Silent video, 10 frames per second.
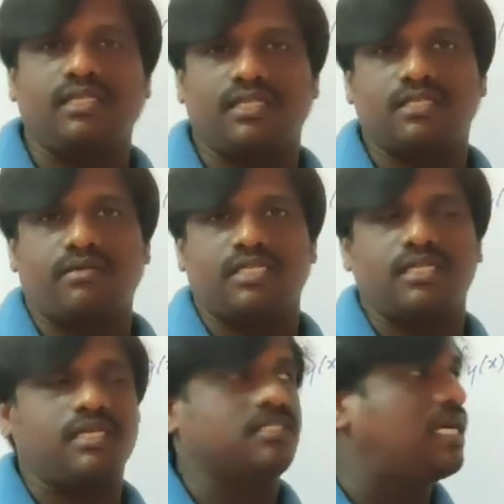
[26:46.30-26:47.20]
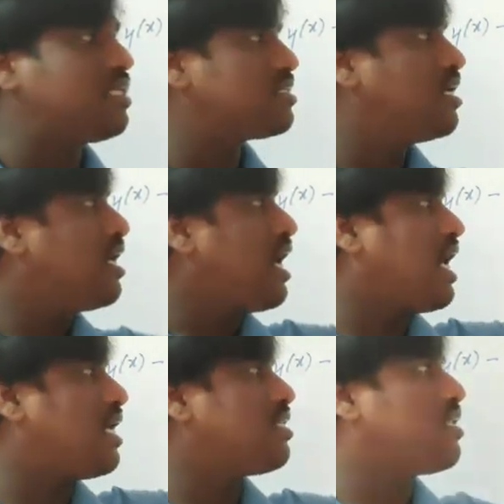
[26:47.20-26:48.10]
this question is asked
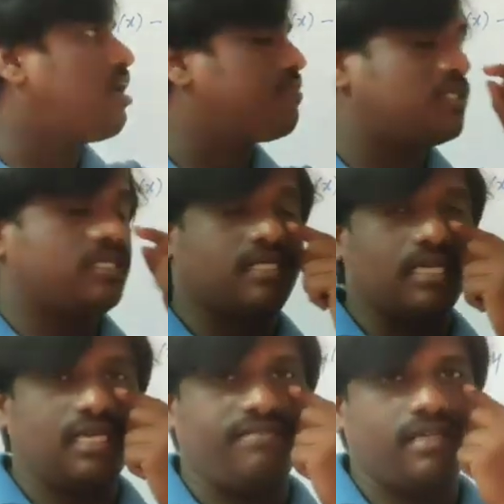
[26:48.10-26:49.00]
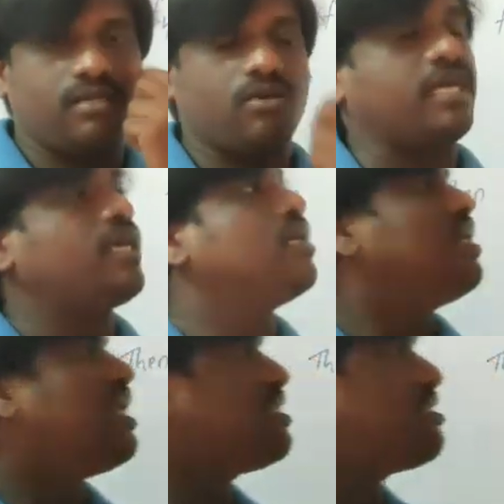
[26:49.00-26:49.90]
and options are given. Okay, it's a